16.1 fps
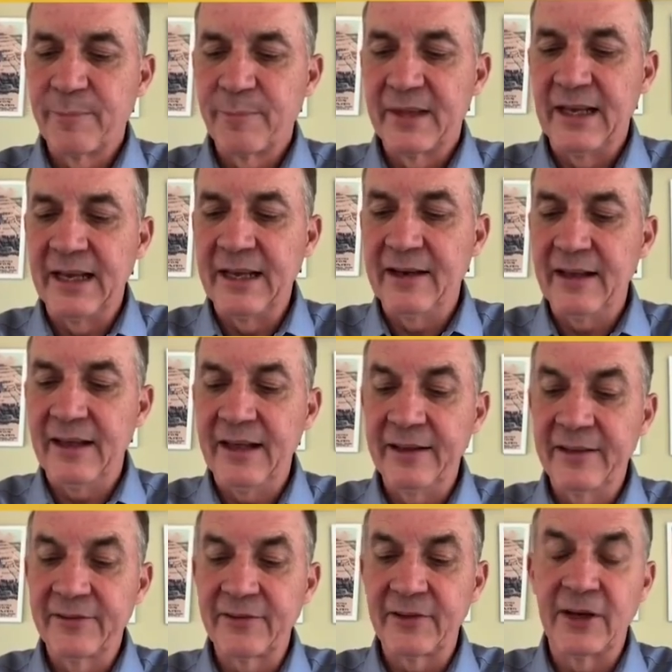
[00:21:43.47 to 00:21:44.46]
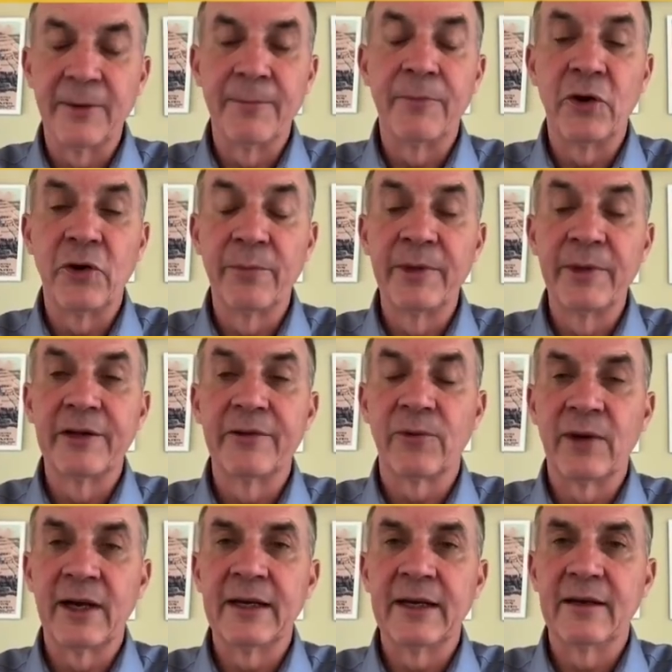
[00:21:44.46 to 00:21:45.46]
It is a moment
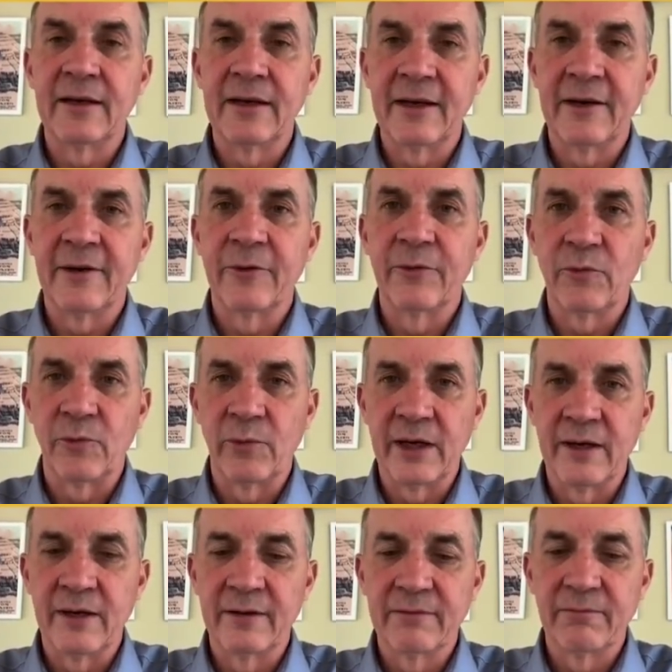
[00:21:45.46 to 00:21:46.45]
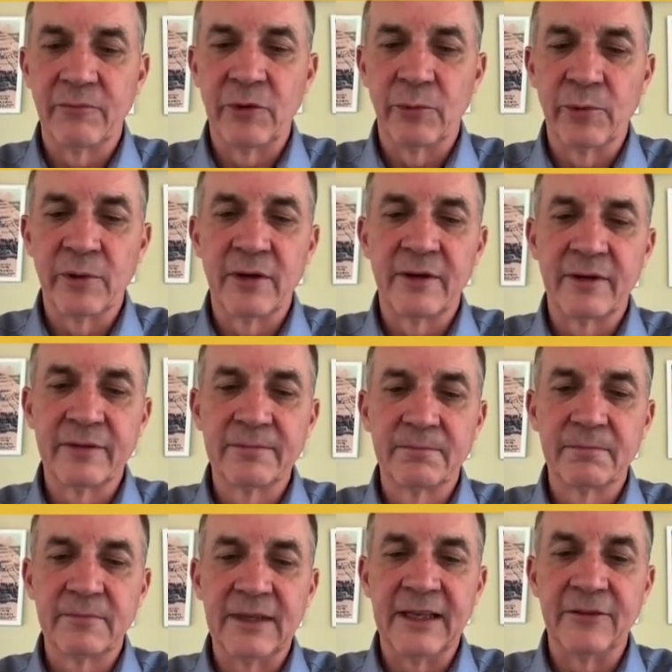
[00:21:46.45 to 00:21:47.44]
right now where the world
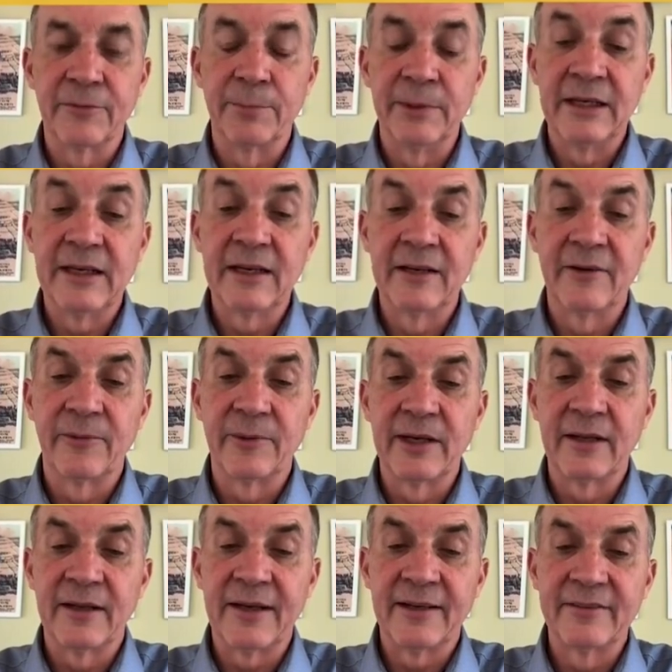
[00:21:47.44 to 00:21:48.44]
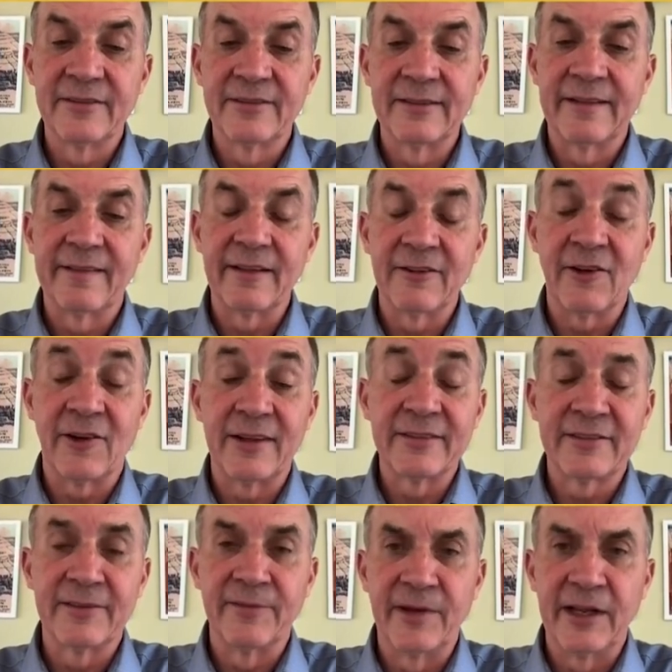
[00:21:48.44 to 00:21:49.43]
is beginning to realize that the
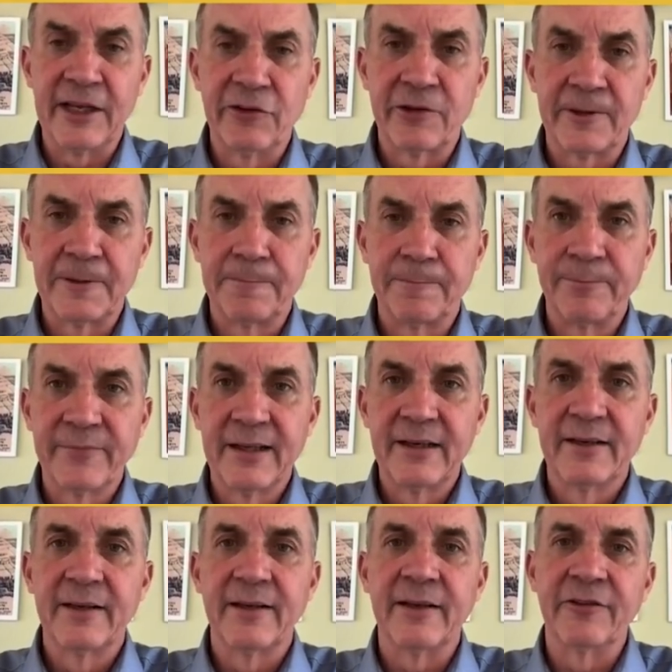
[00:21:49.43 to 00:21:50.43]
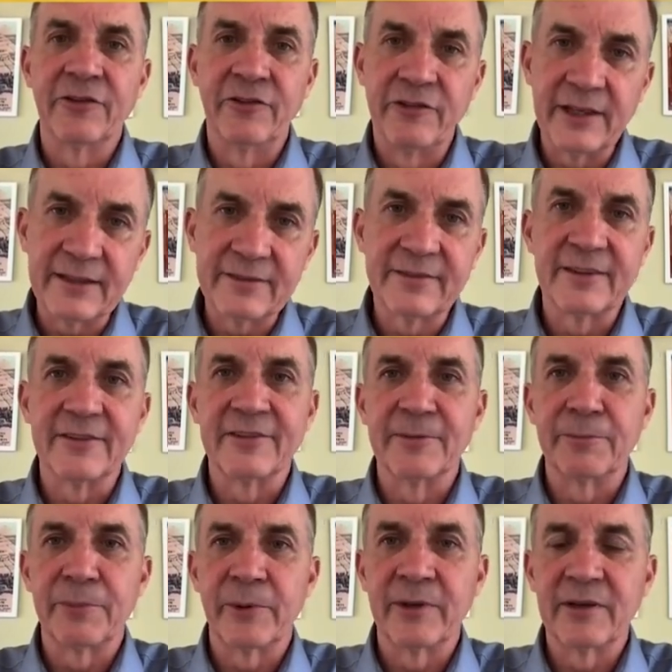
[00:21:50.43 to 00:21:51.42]
loss of nature is just as
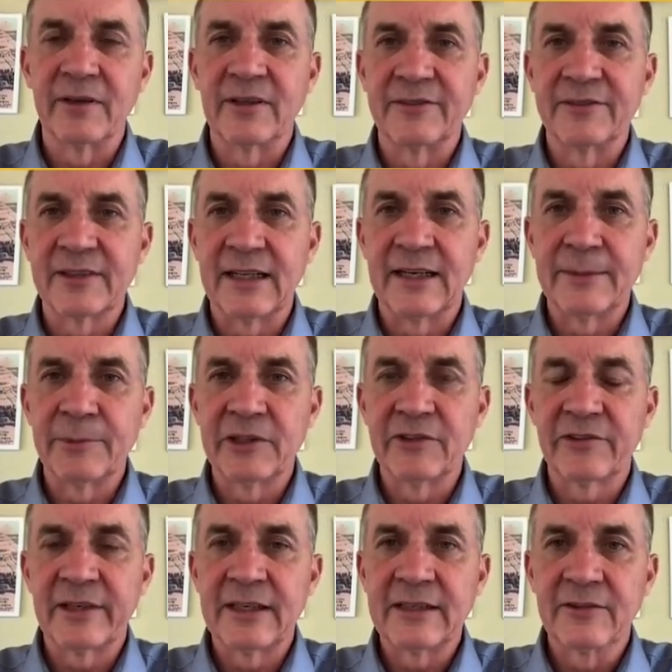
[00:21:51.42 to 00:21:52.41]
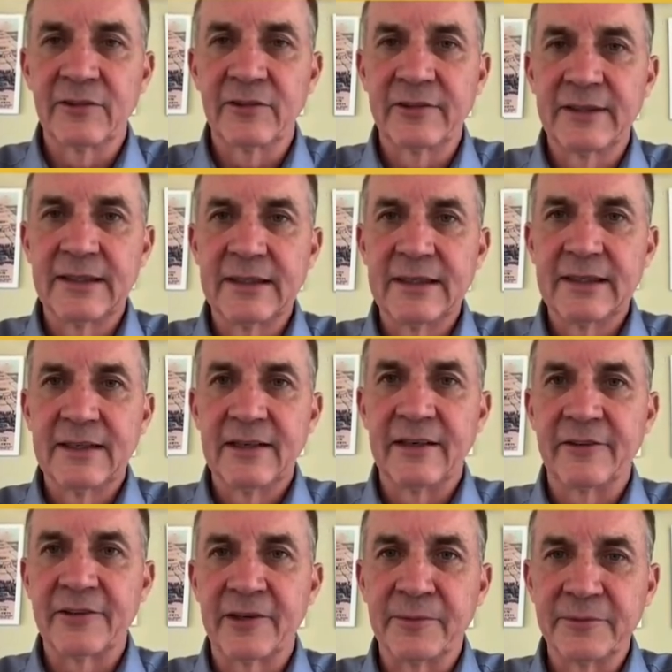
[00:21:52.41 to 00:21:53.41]
important as climate change in
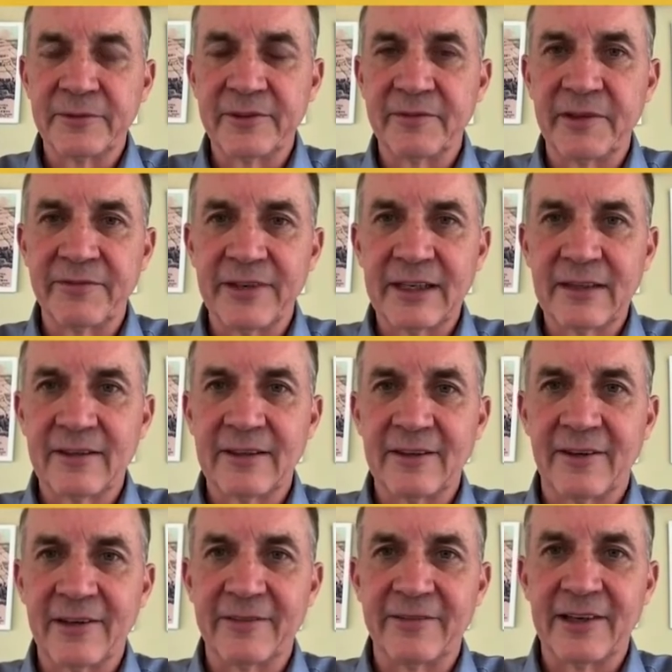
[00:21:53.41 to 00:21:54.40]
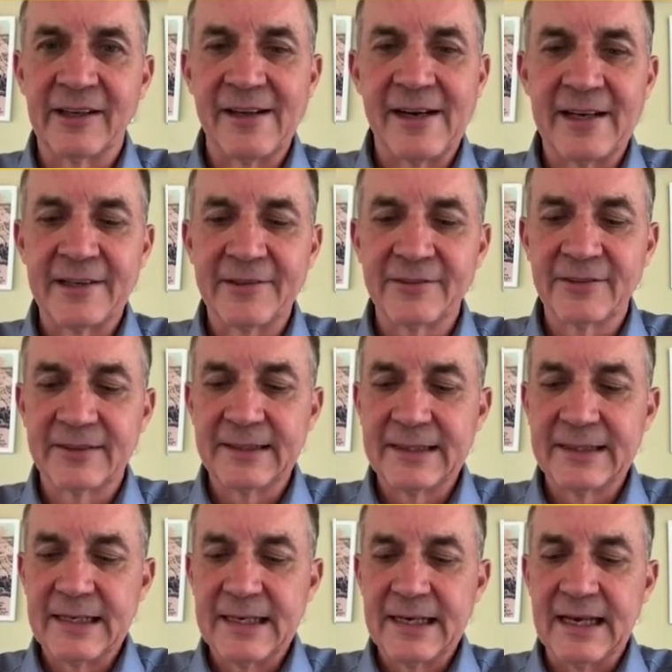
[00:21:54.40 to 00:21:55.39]
terms of affecting all of our lives.
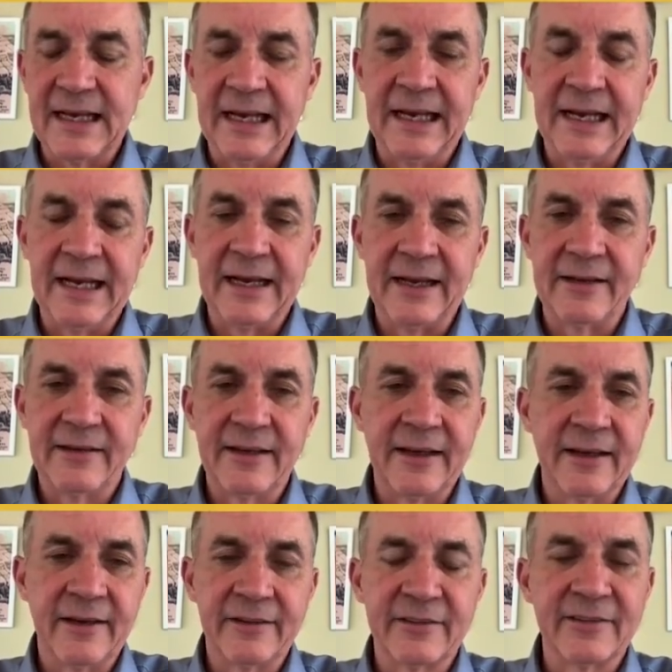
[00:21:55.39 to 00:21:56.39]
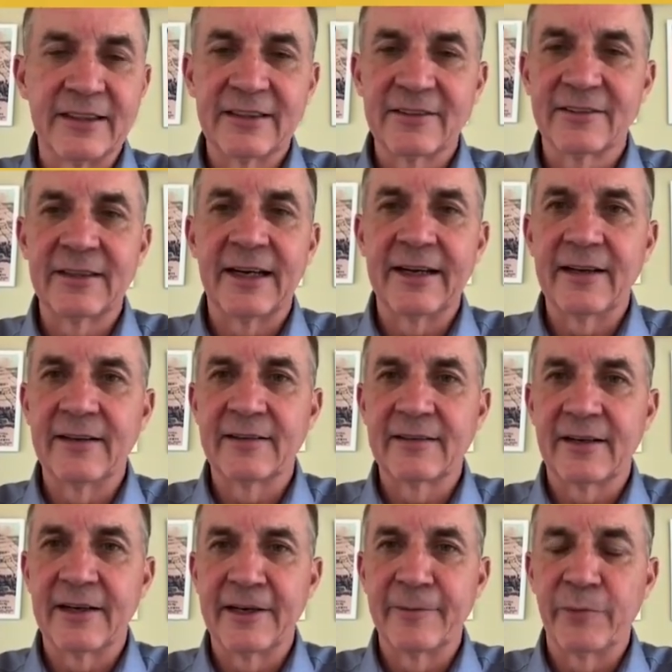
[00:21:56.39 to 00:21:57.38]
And it is an exciting
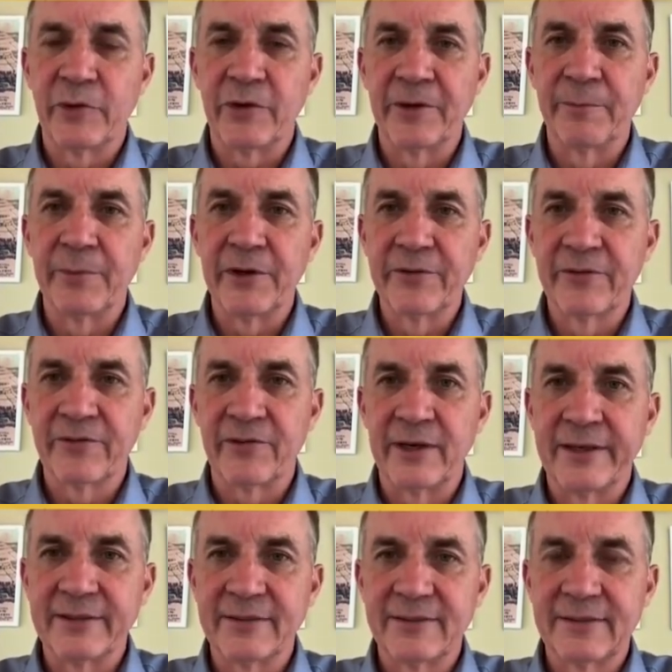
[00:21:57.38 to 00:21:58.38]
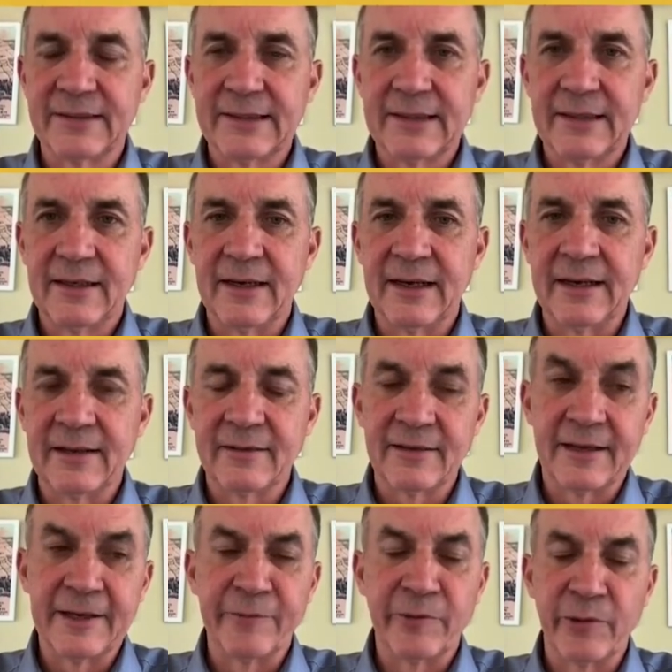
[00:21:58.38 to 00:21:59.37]
time on both fronts and a
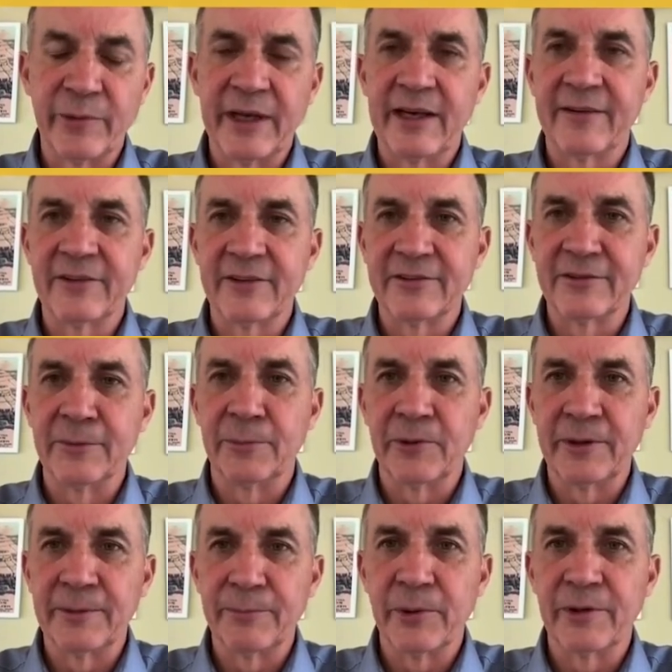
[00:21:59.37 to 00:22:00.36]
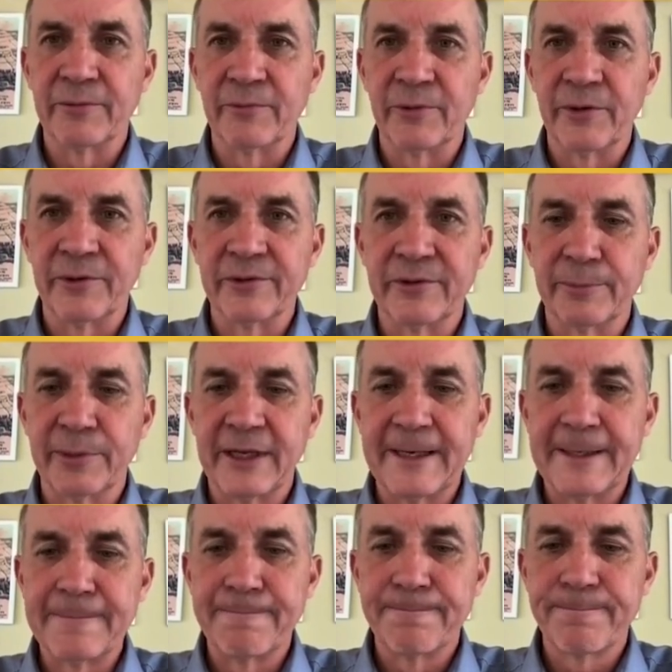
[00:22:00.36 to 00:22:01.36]
time where we have a super important role to play.